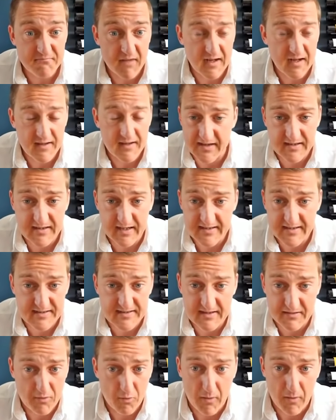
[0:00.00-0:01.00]
I think that,
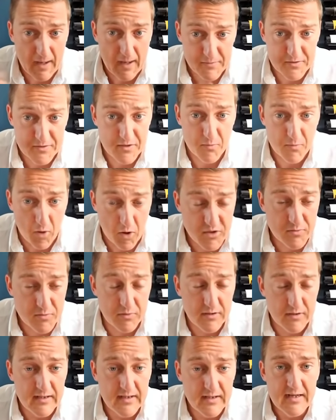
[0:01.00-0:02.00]
you know, absolutely
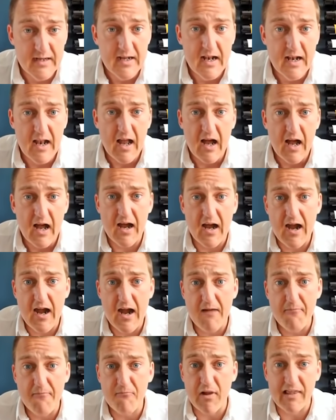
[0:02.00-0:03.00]
possible.
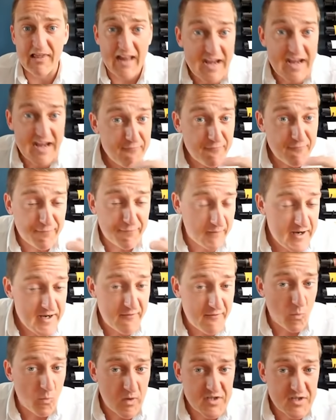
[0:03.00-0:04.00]
Light
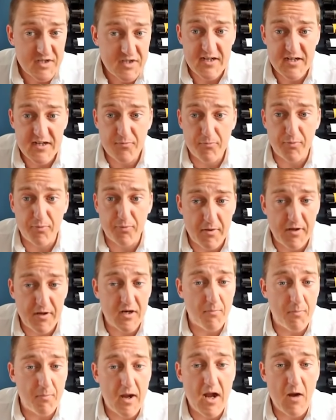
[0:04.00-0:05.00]
fragrant whiskies probably
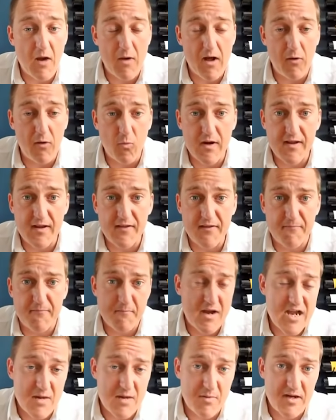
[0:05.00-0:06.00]
going to pair well with
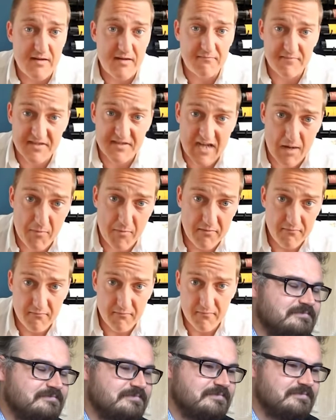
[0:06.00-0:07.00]
maybe salmon
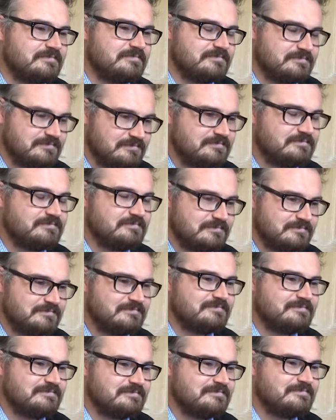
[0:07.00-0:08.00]
and cream
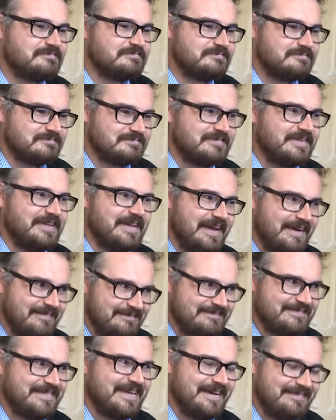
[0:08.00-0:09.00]
cheeses
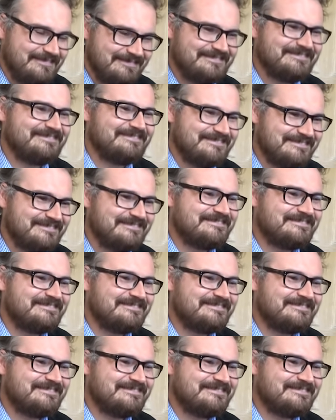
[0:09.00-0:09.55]
too.